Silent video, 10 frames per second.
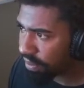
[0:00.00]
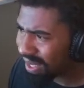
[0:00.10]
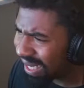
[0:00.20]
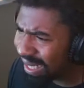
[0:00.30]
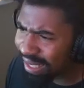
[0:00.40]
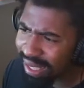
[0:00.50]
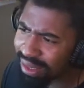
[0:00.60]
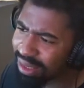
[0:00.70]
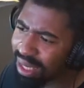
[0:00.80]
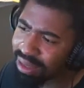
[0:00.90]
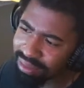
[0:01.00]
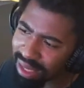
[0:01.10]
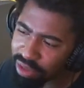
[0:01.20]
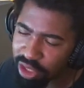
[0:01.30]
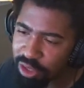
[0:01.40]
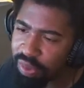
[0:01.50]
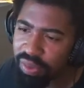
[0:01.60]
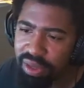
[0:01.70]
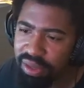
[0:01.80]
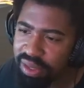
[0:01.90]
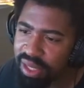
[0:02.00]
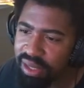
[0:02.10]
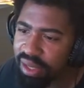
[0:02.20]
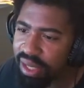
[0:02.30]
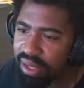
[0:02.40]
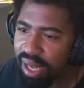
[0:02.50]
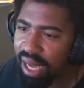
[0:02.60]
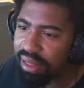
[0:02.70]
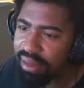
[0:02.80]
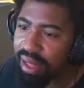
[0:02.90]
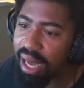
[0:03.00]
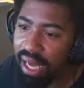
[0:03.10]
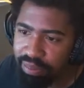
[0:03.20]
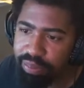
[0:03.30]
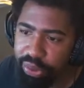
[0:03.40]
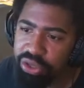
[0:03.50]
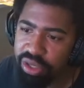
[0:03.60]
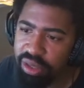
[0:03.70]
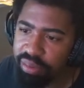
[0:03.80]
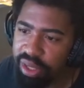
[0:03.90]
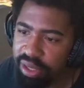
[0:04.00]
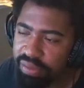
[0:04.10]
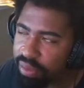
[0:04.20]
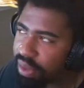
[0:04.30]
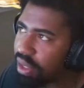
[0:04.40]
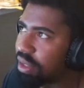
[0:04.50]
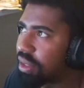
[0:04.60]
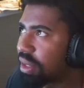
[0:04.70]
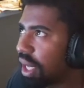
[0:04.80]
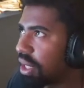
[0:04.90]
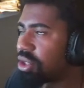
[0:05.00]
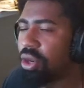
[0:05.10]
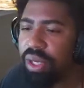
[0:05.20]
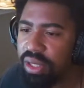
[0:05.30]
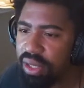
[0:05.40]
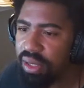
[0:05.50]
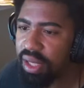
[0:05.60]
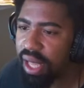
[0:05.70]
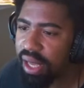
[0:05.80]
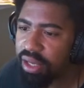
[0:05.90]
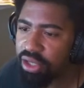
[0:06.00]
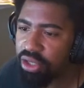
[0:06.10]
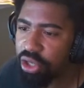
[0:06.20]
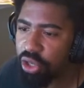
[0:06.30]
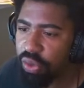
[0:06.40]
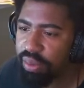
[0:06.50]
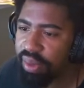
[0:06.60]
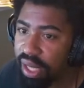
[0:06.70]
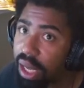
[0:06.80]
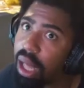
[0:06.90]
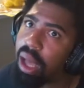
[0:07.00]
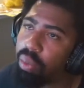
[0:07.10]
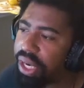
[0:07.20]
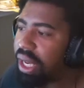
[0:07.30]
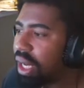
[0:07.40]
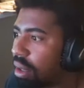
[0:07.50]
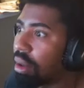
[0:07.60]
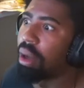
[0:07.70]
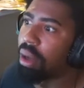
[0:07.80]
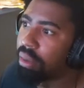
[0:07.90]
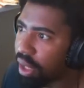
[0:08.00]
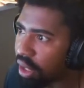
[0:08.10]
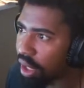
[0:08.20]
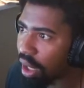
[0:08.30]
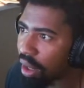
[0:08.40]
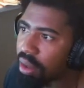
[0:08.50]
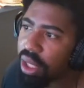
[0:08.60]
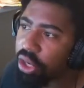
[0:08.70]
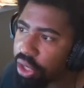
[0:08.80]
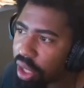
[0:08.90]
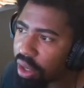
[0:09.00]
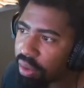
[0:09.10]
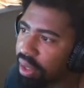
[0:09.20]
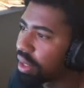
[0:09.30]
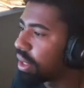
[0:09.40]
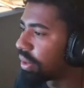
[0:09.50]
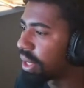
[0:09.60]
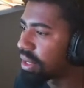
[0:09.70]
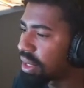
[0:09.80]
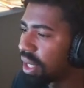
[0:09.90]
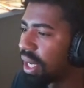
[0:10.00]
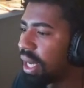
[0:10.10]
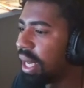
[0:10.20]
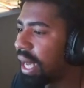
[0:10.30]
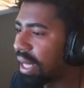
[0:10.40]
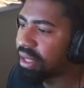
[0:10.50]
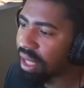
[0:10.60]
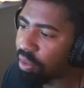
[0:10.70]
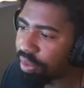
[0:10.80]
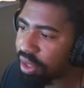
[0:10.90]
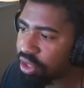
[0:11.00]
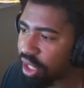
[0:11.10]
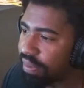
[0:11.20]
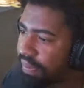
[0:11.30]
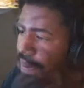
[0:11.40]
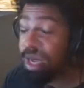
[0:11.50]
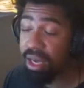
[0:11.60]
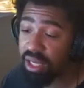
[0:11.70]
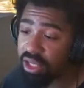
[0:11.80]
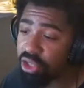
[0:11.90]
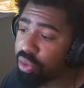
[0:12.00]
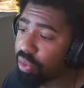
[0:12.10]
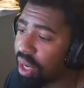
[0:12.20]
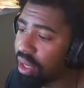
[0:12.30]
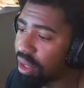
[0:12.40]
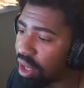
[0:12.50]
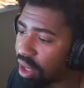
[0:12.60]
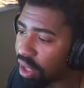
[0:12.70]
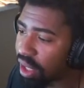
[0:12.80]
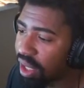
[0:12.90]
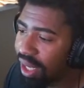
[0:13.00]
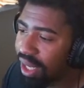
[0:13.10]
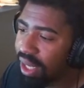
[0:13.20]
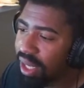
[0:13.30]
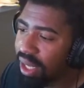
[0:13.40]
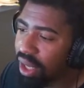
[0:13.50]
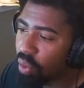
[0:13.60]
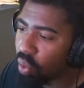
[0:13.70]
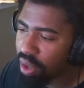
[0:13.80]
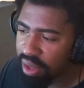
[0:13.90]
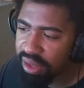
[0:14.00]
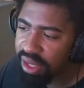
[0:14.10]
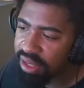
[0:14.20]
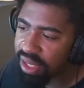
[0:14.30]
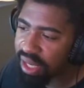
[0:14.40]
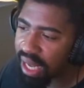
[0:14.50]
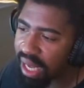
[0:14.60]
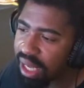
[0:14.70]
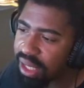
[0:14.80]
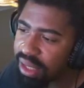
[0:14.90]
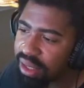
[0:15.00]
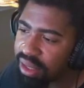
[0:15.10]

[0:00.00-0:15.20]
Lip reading: I think that would just be one of those things that I personally believe to be just like so easy that they could just do and be like, we did it. Oh, there you go. Here you go. Here it is. I think that would be legit. Continuing right along, one of the things that I